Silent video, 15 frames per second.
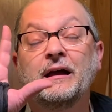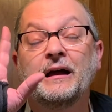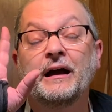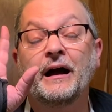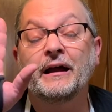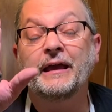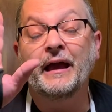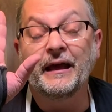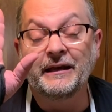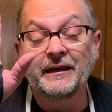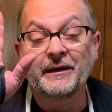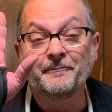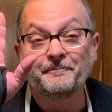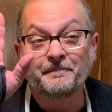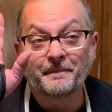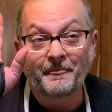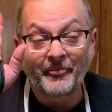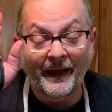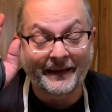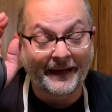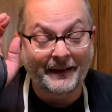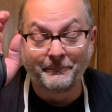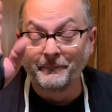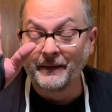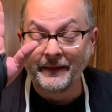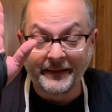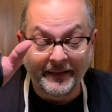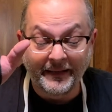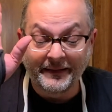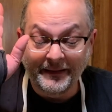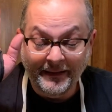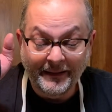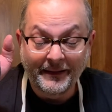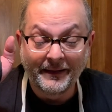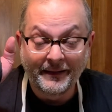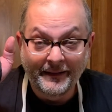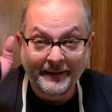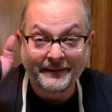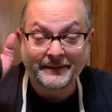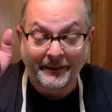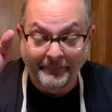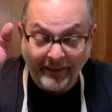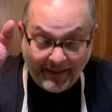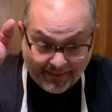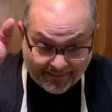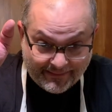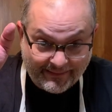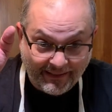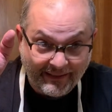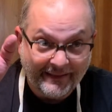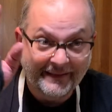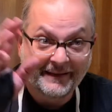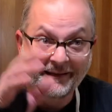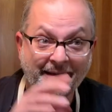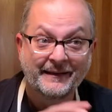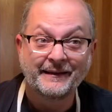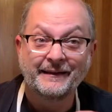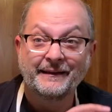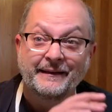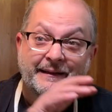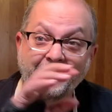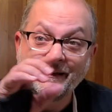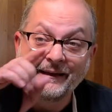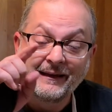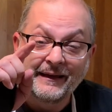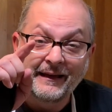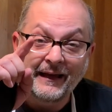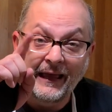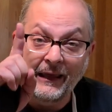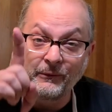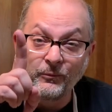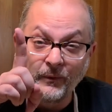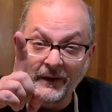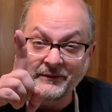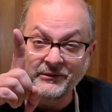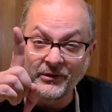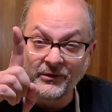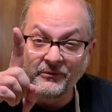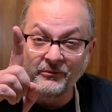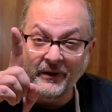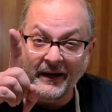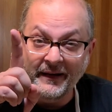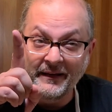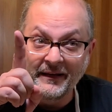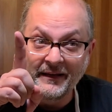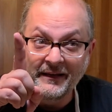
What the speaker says: Again, I got a million tomatoes. I had one turn red.